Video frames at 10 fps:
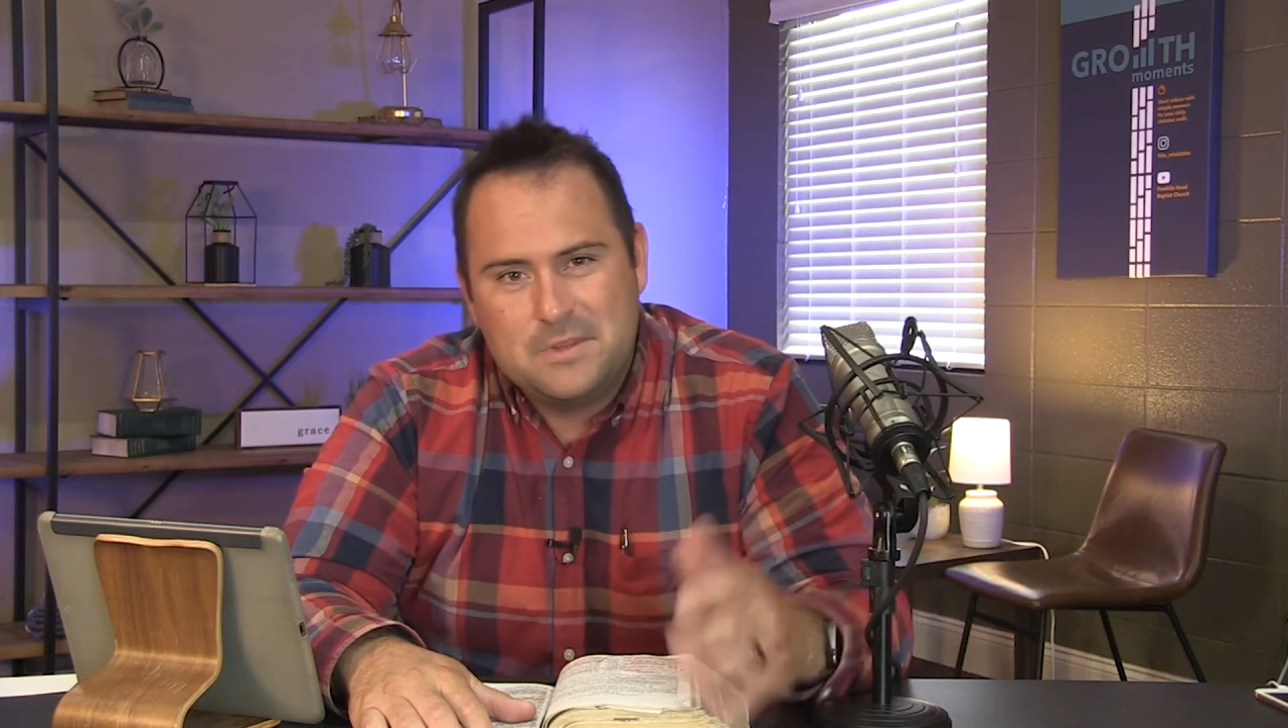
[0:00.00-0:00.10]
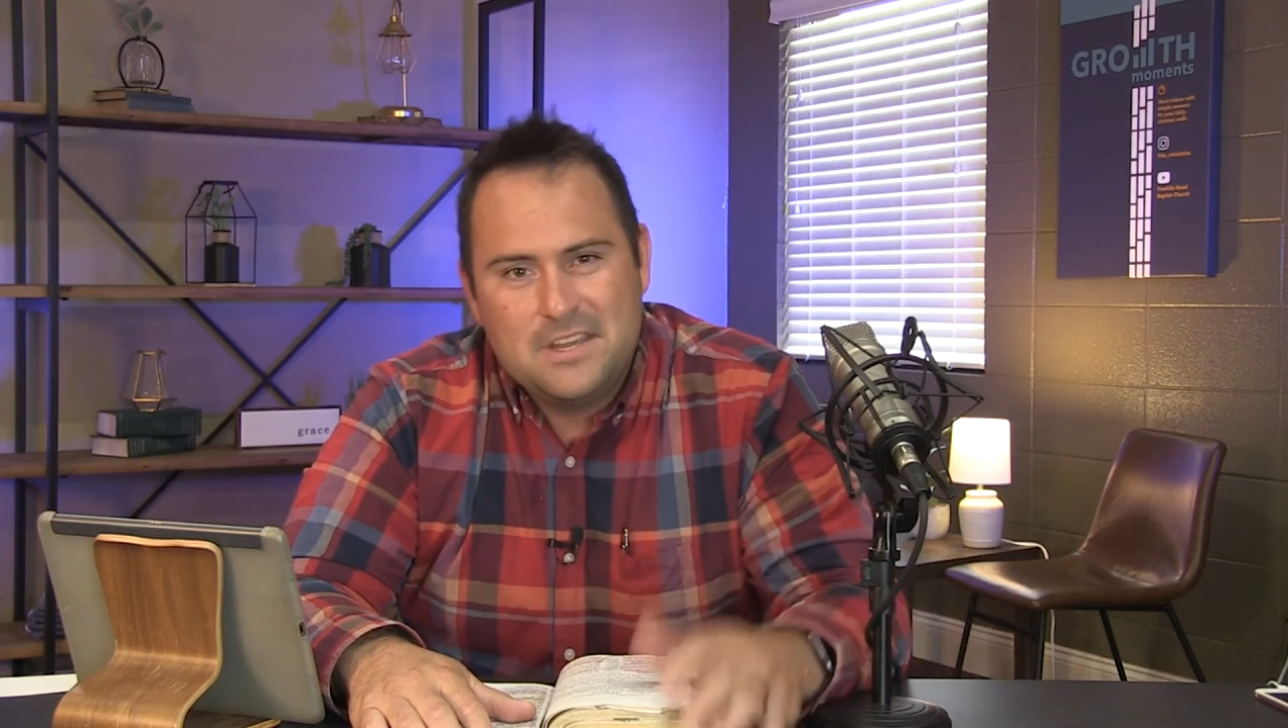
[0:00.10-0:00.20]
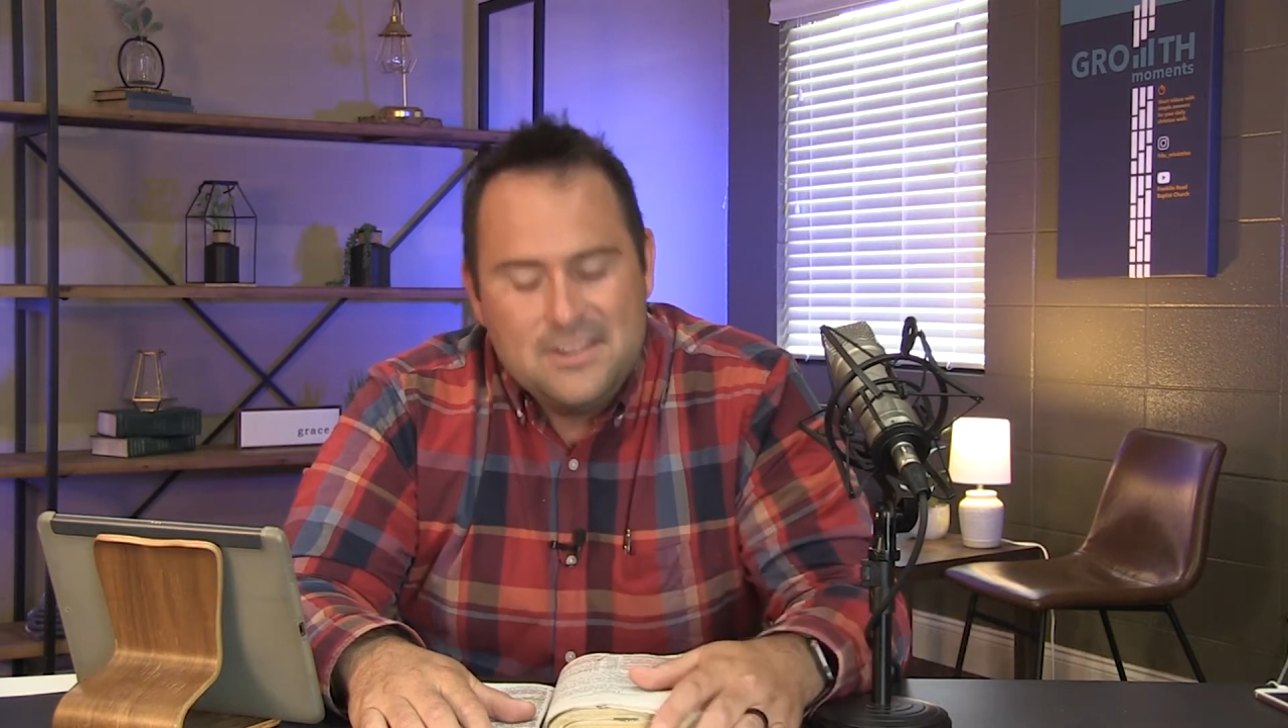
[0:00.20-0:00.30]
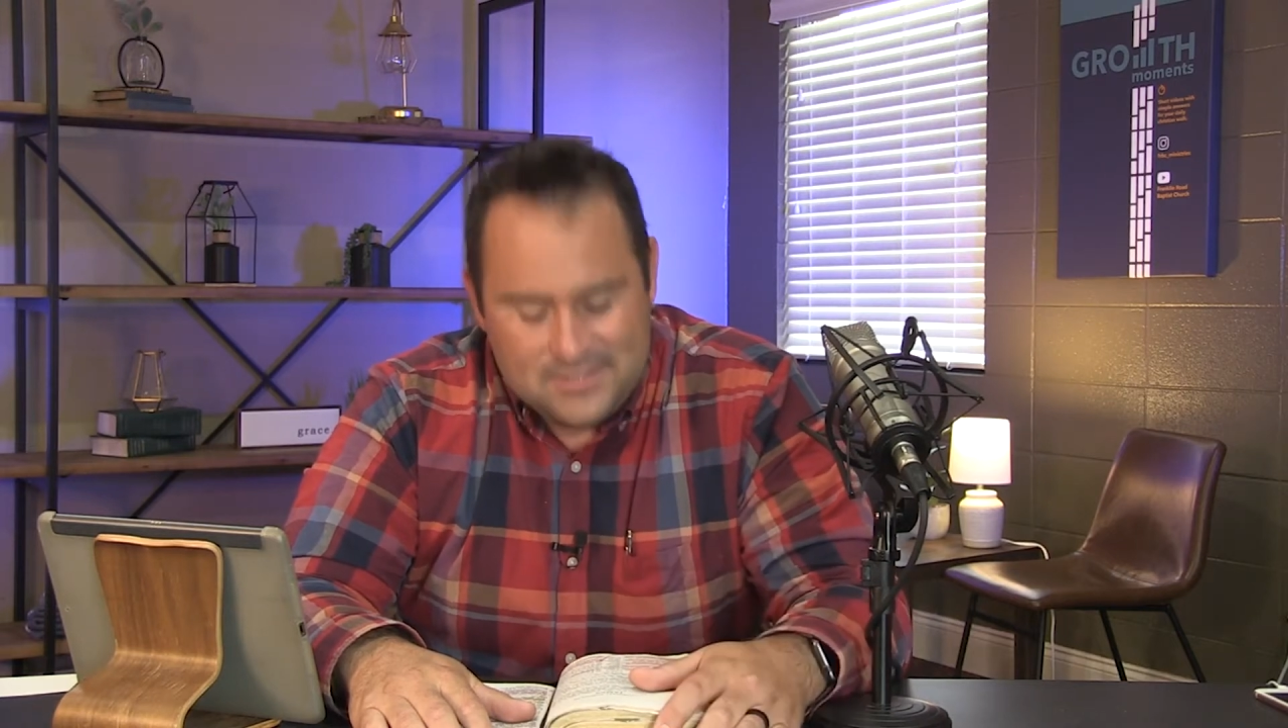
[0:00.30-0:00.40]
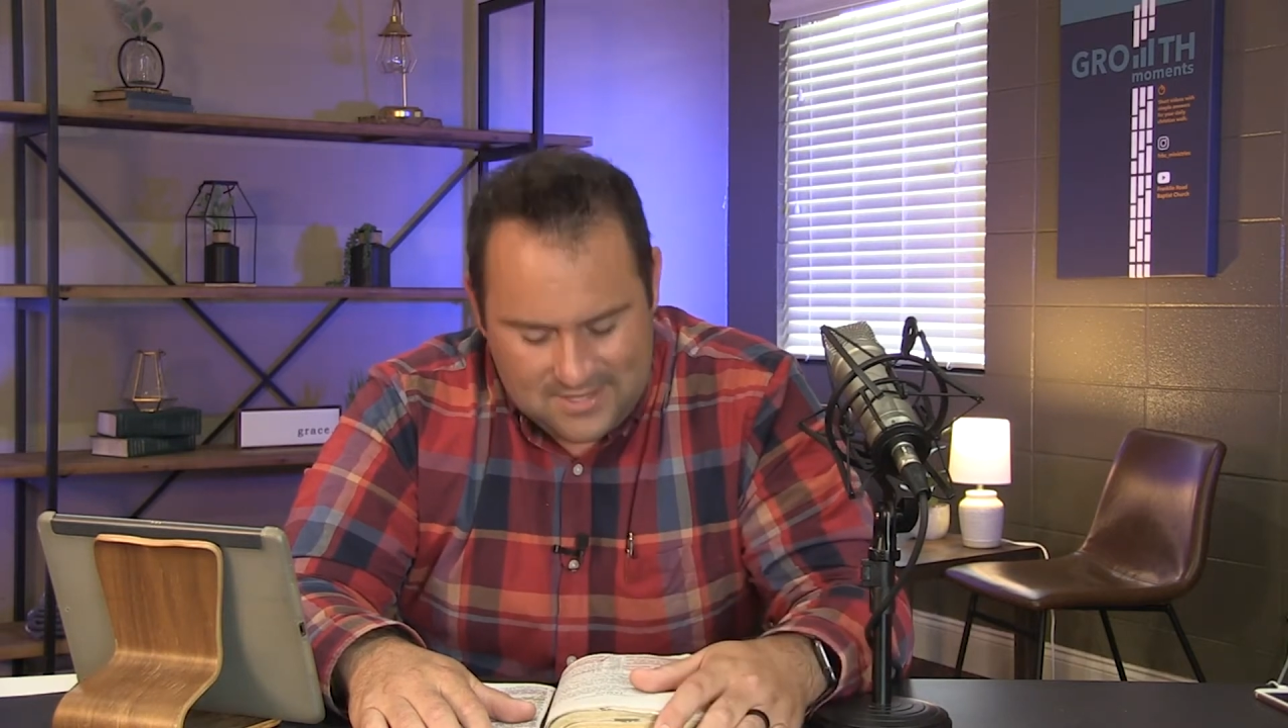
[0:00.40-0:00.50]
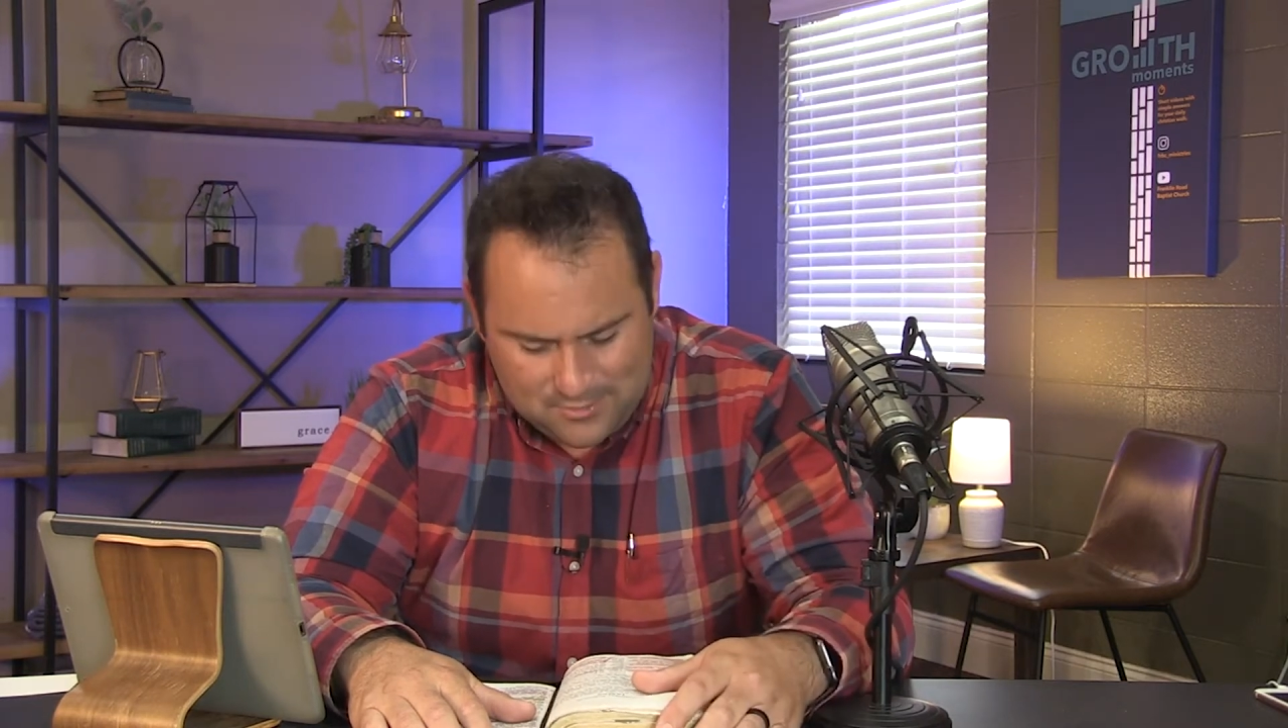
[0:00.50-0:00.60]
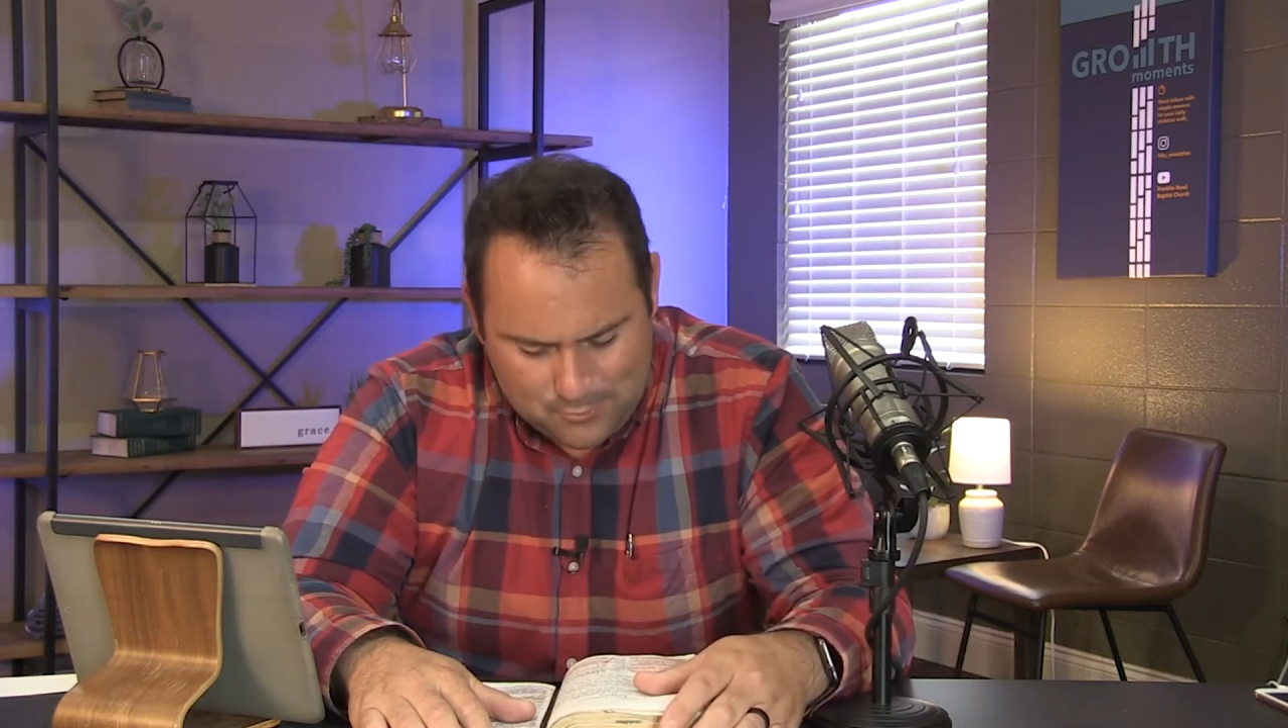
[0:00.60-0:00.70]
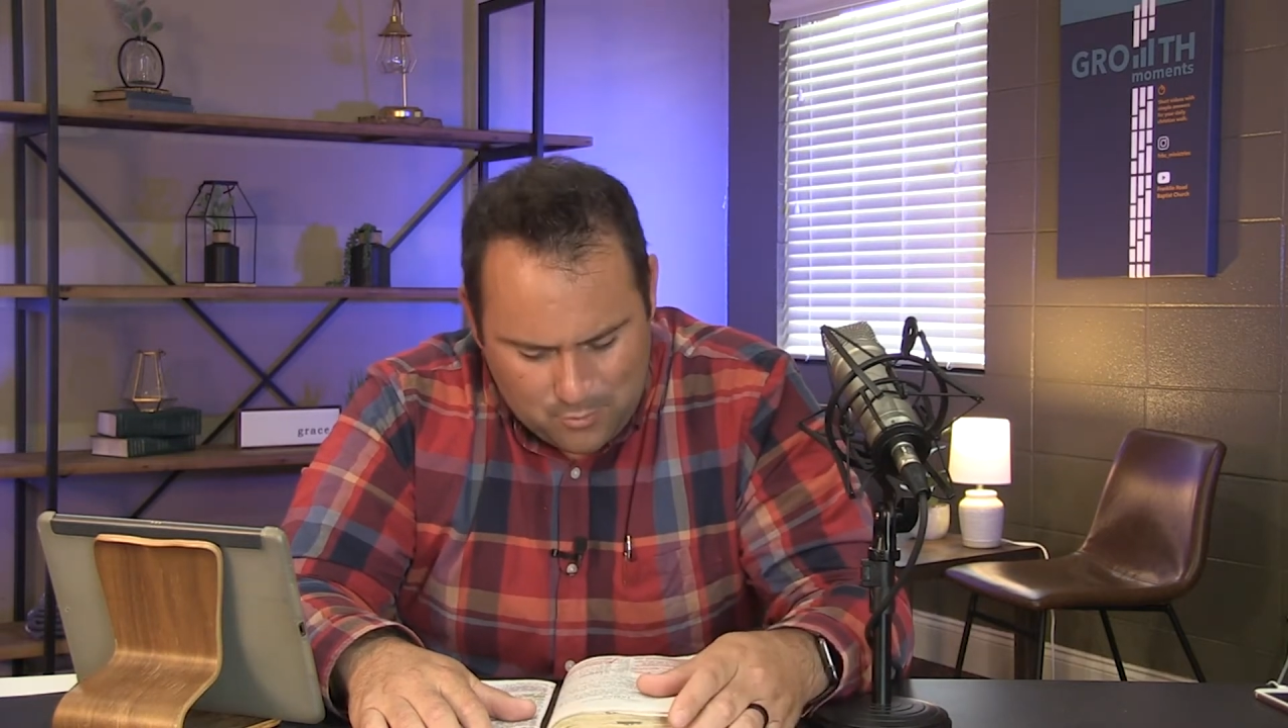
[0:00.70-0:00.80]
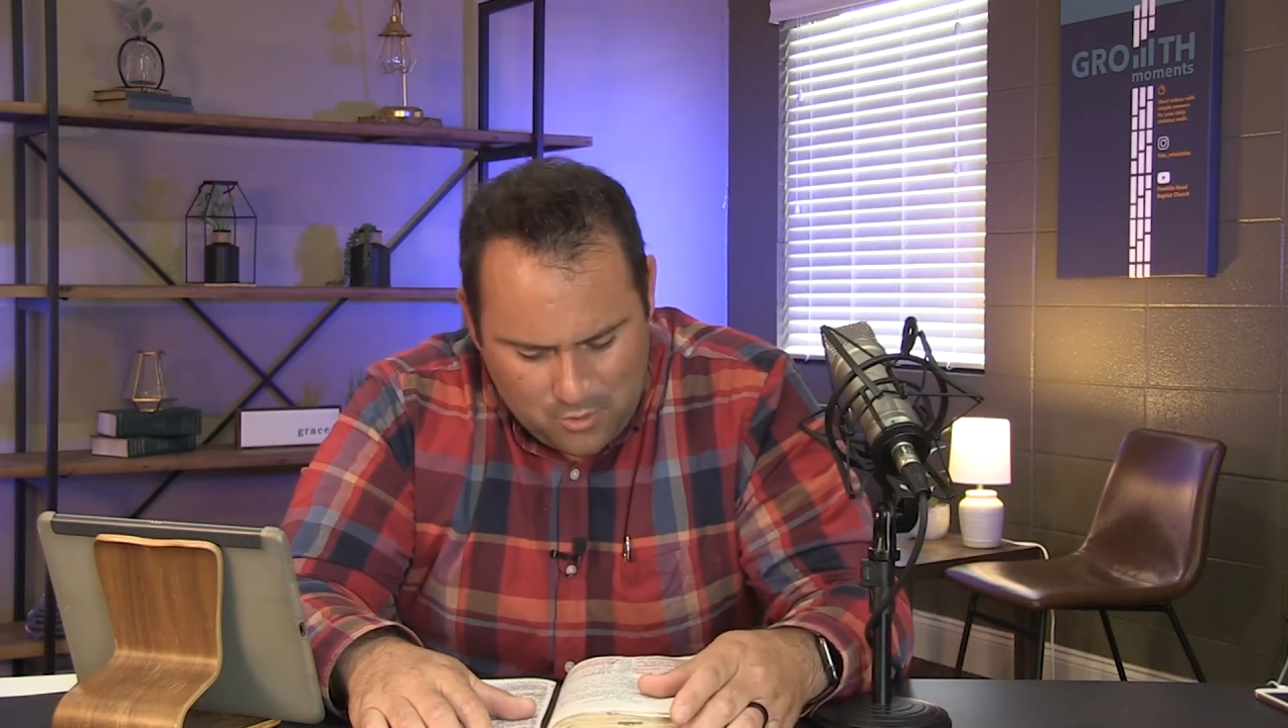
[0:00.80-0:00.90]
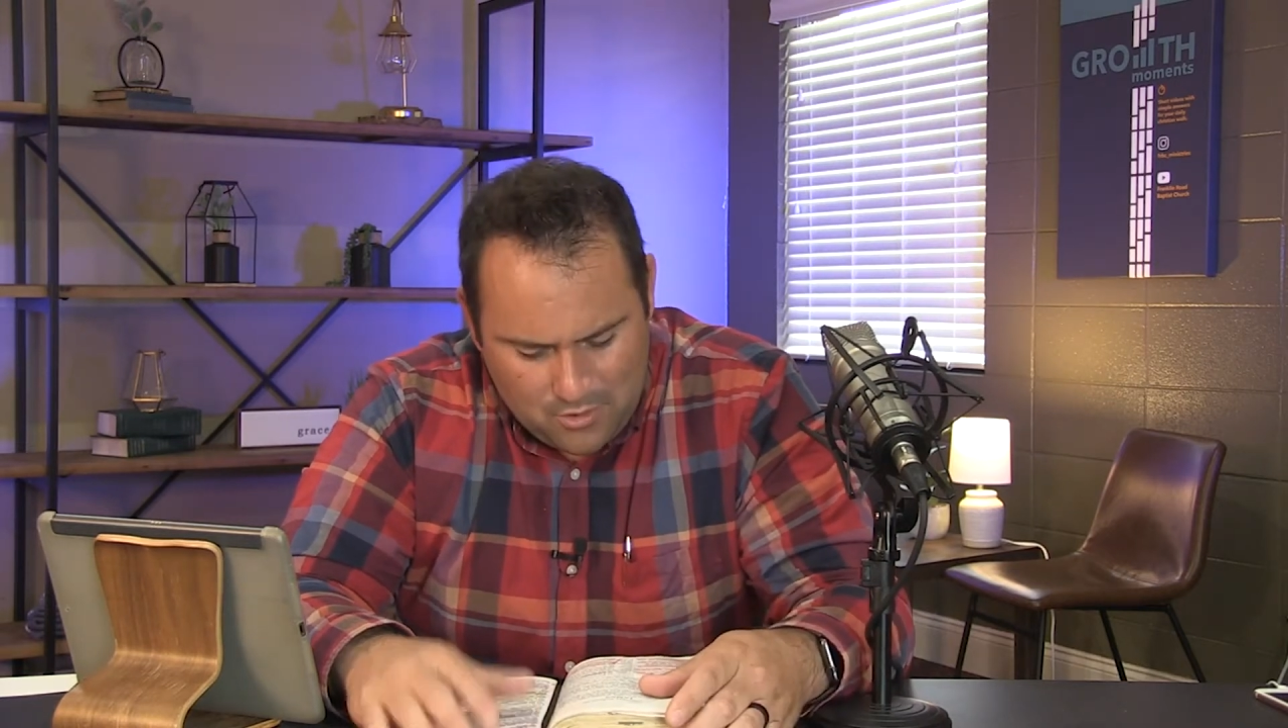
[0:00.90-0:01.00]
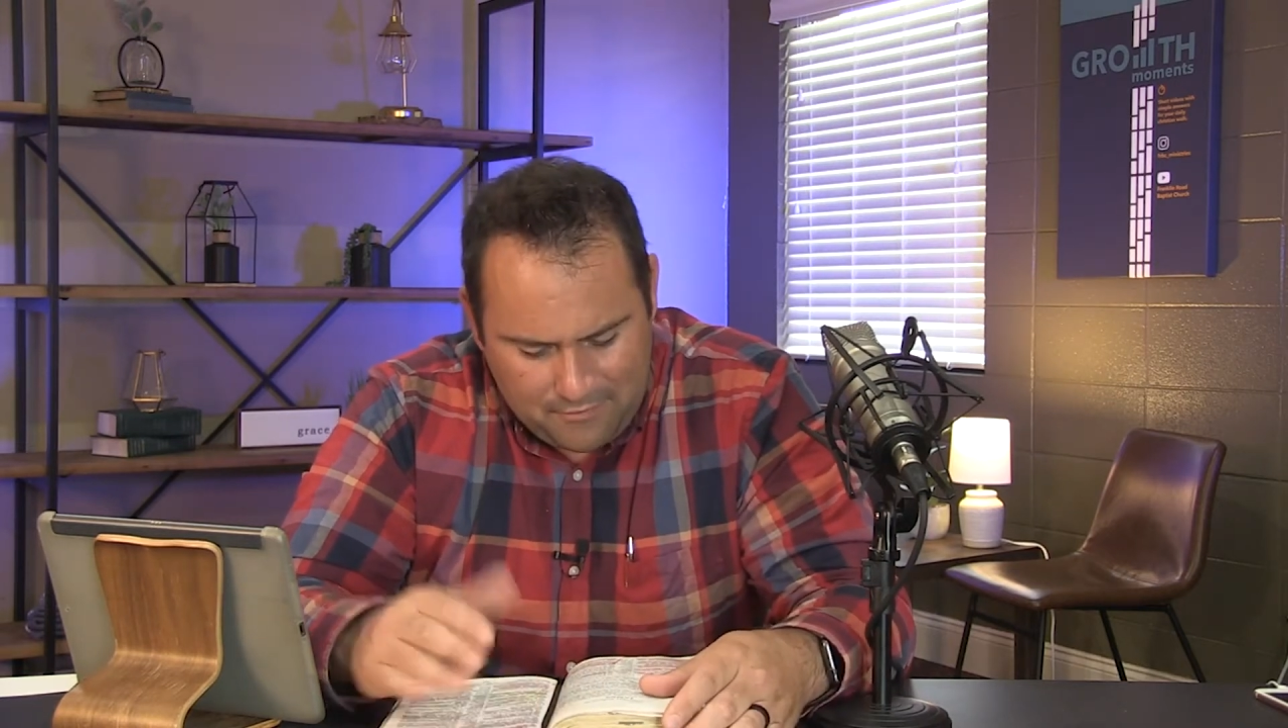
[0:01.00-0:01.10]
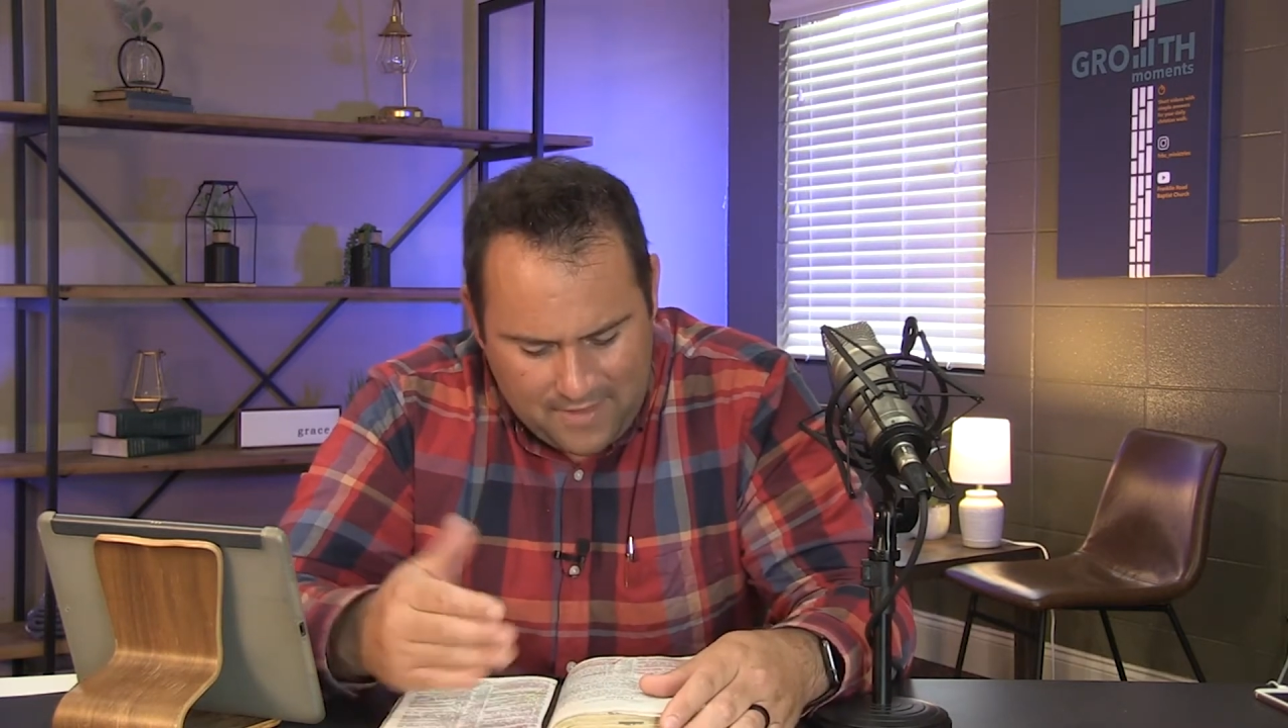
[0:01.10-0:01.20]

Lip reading: but then you see the reward